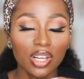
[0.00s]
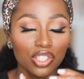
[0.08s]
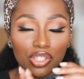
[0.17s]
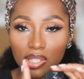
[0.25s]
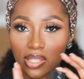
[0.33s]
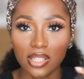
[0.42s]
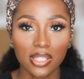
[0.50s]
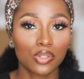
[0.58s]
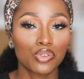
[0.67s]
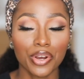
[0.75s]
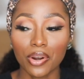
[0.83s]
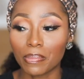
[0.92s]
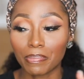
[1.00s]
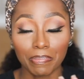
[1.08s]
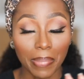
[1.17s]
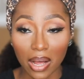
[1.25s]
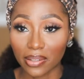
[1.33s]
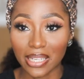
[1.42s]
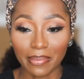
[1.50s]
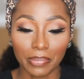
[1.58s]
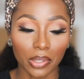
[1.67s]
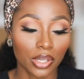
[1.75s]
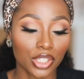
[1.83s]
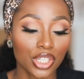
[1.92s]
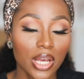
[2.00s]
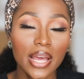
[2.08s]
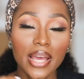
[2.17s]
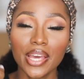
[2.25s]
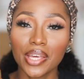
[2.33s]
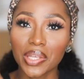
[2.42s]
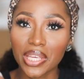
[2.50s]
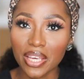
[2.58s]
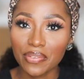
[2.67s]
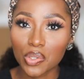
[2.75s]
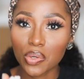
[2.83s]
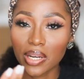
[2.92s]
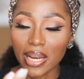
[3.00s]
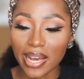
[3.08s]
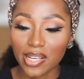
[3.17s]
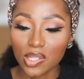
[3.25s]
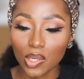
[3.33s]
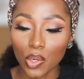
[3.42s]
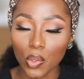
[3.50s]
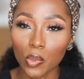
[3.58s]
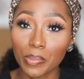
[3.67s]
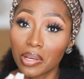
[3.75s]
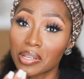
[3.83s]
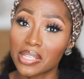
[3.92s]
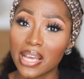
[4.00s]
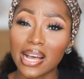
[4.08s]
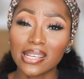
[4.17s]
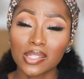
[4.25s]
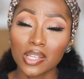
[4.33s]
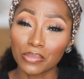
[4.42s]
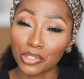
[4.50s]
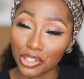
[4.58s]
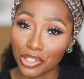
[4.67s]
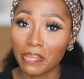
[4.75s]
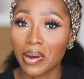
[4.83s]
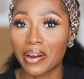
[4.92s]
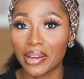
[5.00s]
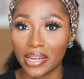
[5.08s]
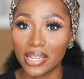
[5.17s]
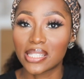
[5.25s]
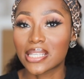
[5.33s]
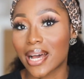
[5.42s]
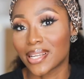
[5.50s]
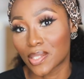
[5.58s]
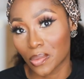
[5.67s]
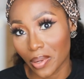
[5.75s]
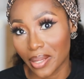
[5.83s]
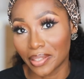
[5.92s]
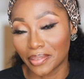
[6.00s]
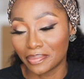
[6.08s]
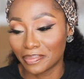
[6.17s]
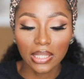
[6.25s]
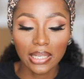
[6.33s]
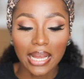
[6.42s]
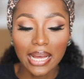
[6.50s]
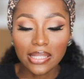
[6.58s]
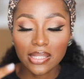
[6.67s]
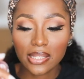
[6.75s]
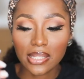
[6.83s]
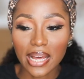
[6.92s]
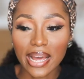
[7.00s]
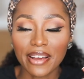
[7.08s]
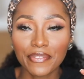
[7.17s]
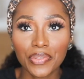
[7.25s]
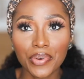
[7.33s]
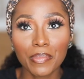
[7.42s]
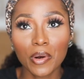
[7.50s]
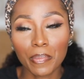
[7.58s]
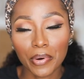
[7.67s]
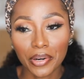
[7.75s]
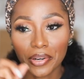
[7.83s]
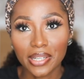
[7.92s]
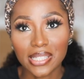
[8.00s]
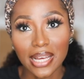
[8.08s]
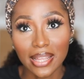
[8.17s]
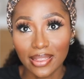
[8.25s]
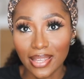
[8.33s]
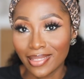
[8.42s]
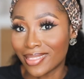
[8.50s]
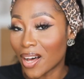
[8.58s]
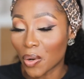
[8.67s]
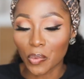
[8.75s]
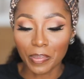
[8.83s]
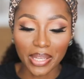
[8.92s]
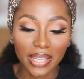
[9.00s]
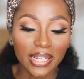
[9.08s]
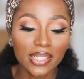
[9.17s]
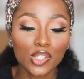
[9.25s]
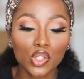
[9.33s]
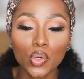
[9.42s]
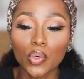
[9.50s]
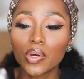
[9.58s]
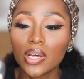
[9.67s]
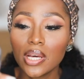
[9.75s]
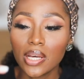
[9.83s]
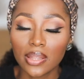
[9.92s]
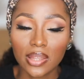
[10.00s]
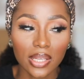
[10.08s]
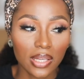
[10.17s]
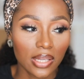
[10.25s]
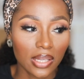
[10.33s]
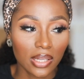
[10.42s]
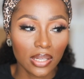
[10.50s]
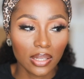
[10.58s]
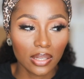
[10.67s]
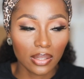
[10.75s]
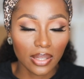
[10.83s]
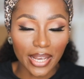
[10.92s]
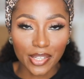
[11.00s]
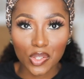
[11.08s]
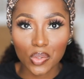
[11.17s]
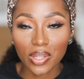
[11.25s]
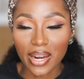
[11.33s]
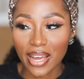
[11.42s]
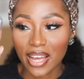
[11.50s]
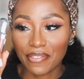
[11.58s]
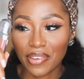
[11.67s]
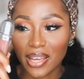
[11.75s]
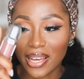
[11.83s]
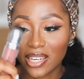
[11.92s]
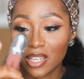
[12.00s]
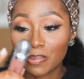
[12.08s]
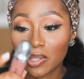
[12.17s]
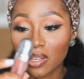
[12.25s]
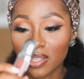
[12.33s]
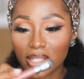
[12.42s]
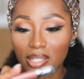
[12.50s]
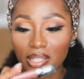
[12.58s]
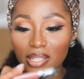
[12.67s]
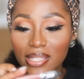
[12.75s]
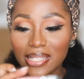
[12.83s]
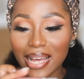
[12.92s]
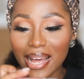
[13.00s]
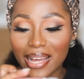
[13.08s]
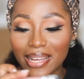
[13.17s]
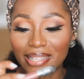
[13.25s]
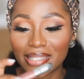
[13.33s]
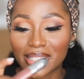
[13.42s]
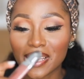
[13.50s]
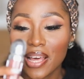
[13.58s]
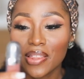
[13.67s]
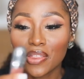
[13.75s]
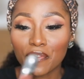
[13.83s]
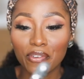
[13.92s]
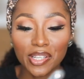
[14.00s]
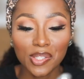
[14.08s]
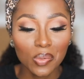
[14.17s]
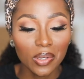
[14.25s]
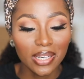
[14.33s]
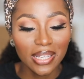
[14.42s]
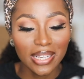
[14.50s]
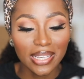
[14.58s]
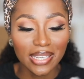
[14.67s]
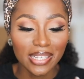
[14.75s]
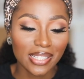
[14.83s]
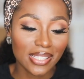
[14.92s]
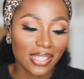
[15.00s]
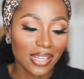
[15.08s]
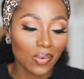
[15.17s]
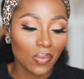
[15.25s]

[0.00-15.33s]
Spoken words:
not just a straight up powder blush, it gives you a nice glow because it has some shimmer in it as well. The last, I have three more products and then that will be it. So the next two that I have here are lip glosses, and the first one is